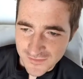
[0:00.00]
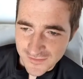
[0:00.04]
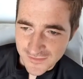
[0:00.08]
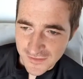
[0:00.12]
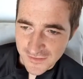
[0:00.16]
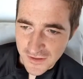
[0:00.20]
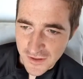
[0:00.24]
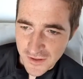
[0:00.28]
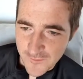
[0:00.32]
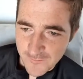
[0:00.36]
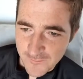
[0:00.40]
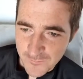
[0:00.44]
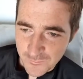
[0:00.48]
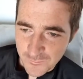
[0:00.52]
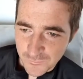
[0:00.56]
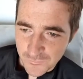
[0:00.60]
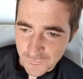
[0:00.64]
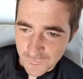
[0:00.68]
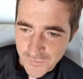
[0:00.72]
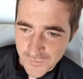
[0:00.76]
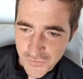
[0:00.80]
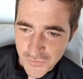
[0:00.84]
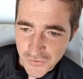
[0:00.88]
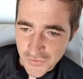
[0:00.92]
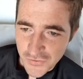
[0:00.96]
And
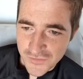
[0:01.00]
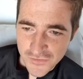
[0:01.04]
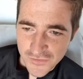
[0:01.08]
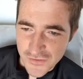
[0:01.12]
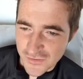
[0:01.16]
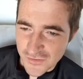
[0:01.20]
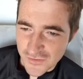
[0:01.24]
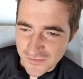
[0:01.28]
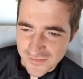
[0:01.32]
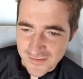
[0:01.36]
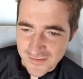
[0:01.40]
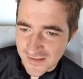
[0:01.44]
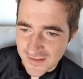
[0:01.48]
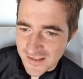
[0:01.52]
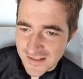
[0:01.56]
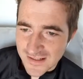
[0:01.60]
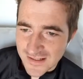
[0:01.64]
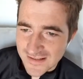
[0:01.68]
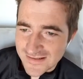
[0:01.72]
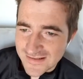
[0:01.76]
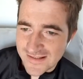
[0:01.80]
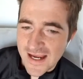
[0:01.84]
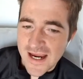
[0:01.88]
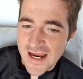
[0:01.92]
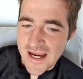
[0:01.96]
just to
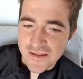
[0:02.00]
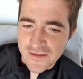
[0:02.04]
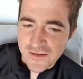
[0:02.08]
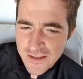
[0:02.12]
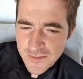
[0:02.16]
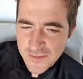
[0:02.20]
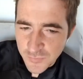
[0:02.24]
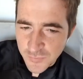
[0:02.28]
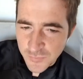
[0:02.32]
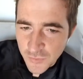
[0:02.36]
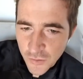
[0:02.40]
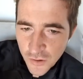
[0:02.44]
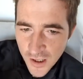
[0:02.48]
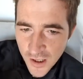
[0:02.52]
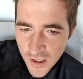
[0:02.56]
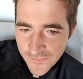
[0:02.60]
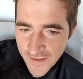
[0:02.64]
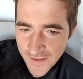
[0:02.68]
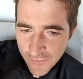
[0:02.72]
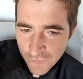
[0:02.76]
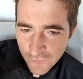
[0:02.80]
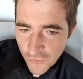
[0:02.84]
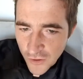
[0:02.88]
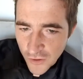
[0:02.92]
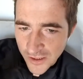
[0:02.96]
stay in the sport at
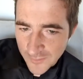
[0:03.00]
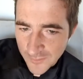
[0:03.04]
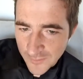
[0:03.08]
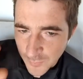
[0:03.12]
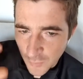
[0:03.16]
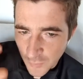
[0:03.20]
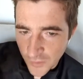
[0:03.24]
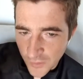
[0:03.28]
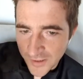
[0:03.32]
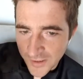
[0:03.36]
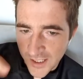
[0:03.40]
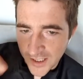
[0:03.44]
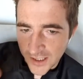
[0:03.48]
that really important